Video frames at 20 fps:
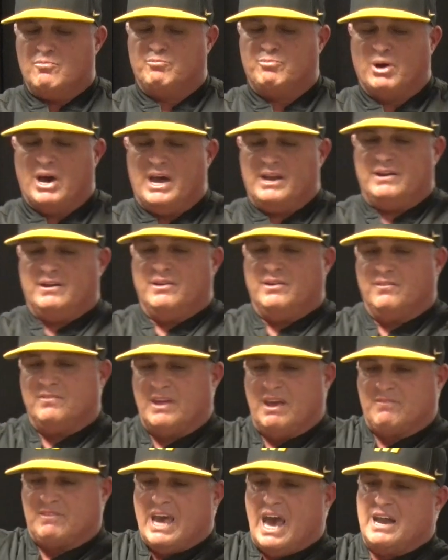but
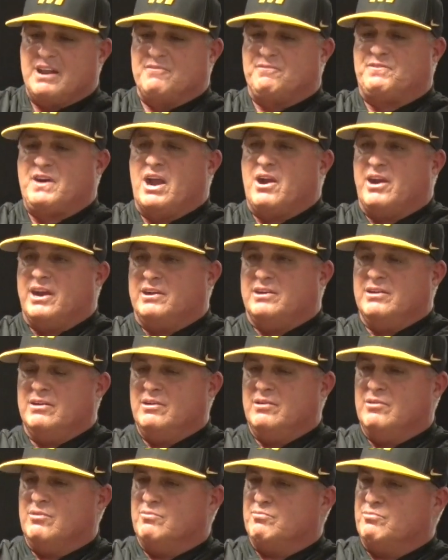they've got it varied.
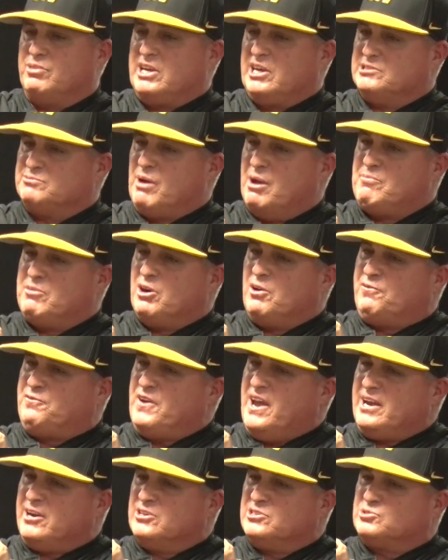Because my middle
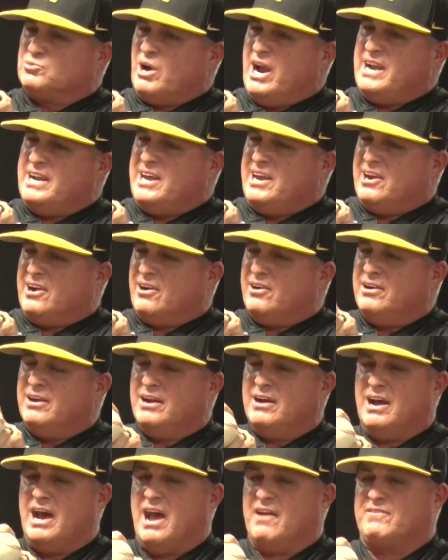finger is right here,
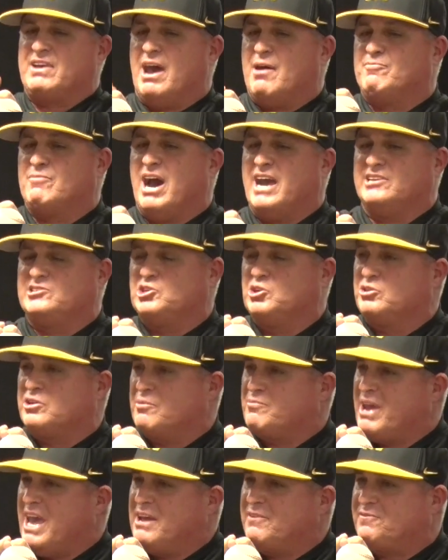I've got my two
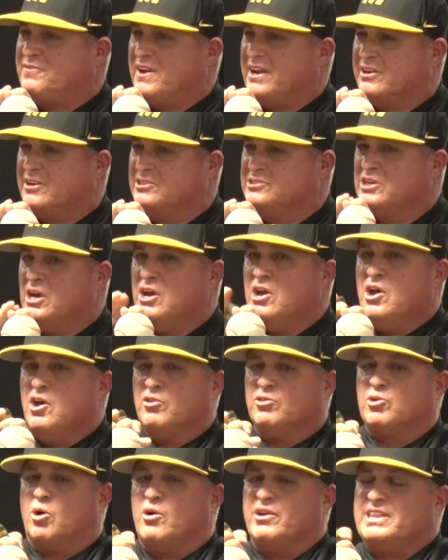command fingers
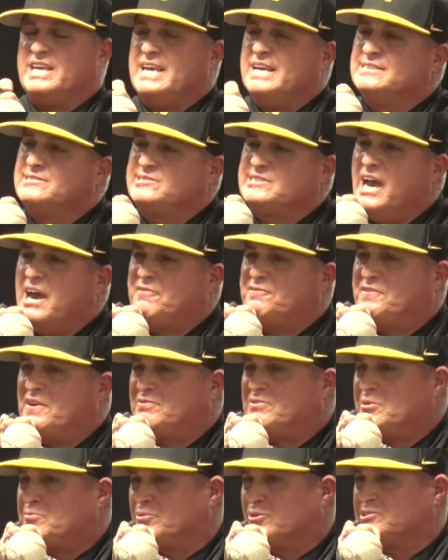throwing the inside
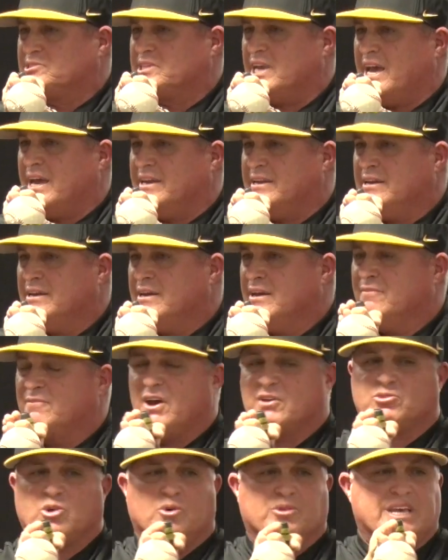50%. If
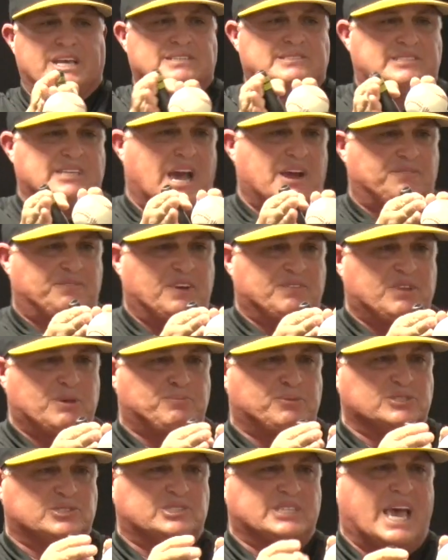I throw the inside
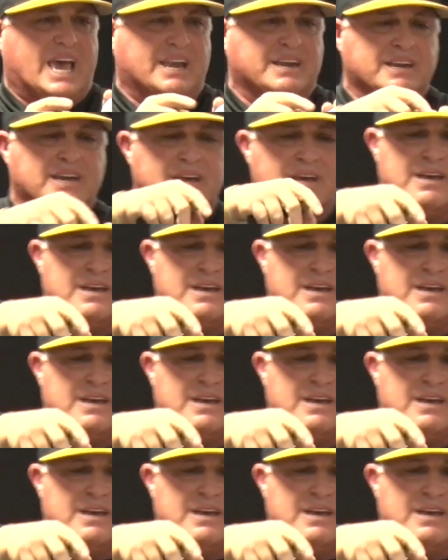50%,